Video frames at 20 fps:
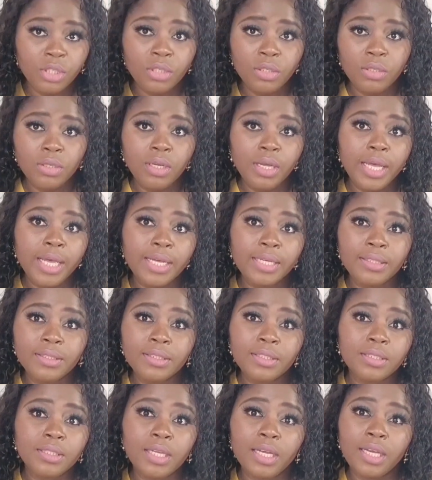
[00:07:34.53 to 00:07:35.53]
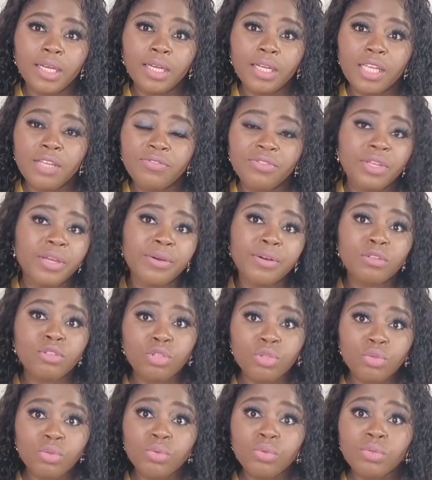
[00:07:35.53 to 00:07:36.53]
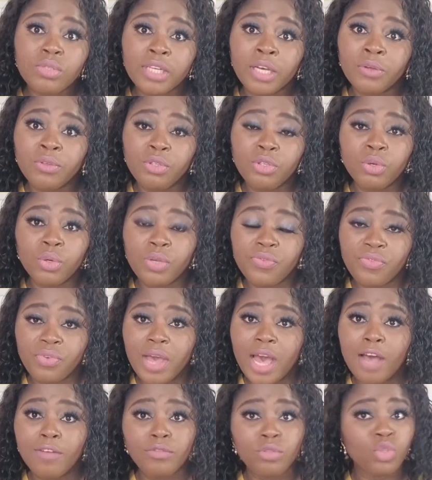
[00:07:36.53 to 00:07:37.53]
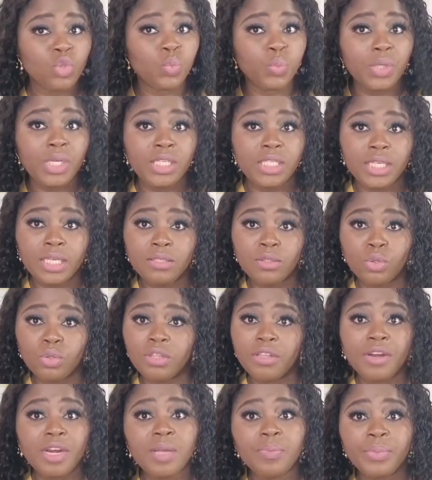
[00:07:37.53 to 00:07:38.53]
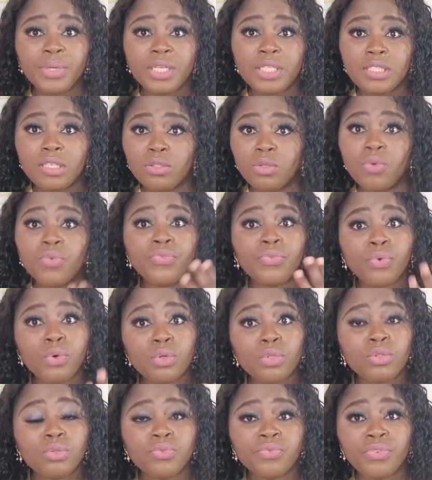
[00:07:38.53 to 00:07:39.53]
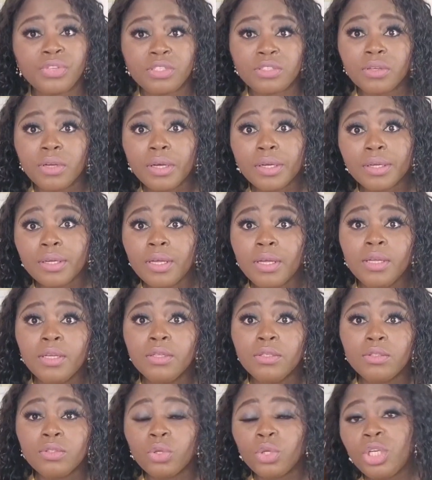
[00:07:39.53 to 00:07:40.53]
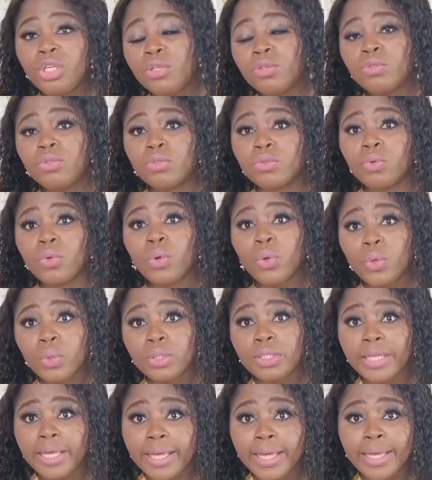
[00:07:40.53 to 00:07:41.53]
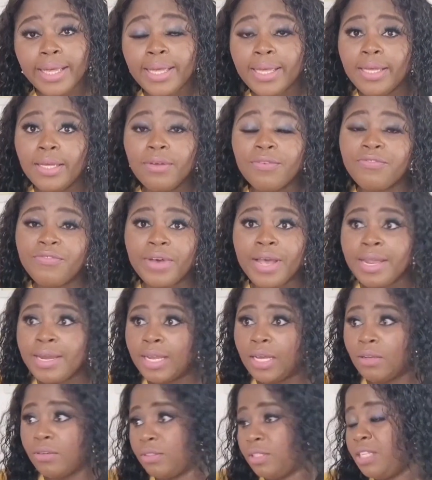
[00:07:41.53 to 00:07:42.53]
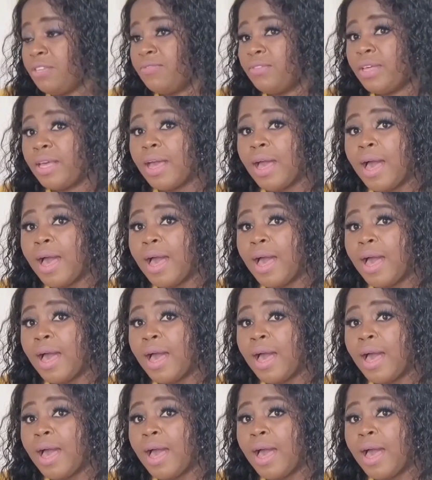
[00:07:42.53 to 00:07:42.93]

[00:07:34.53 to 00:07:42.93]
and if there are 2, now you know if you have 2 patients or 3 patients or 4 to Fizog. So you need to go there, find out if they're